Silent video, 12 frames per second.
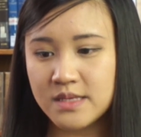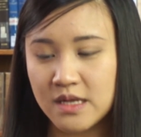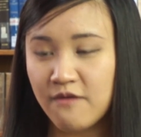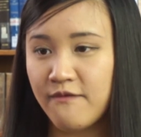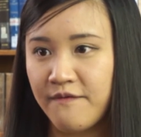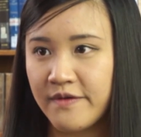
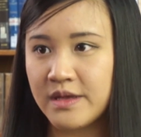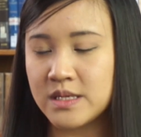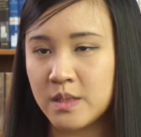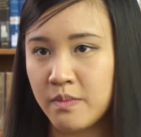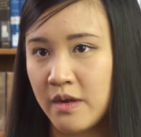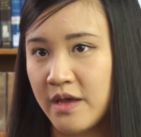
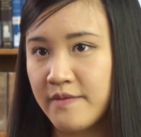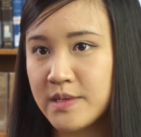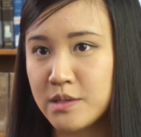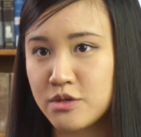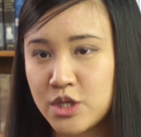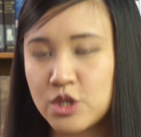self-efficacy beliefs
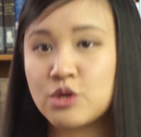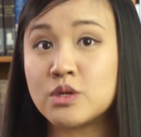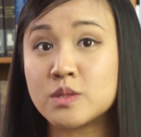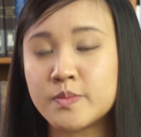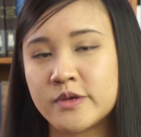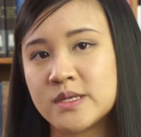or
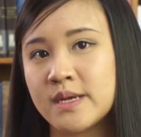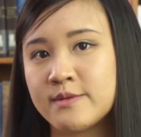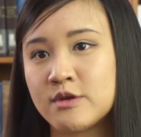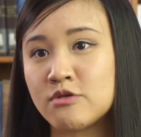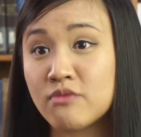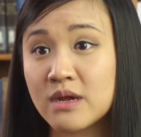students'
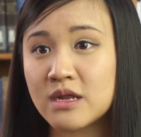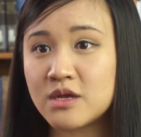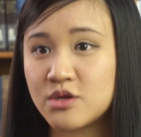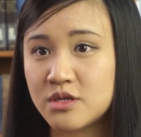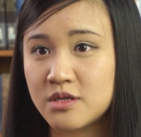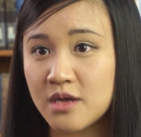perception
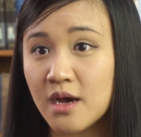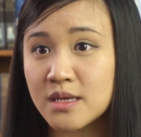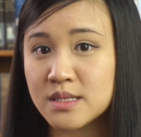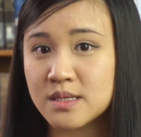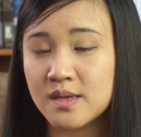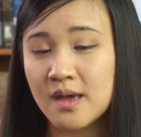really
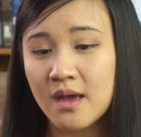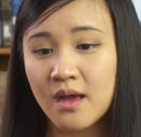does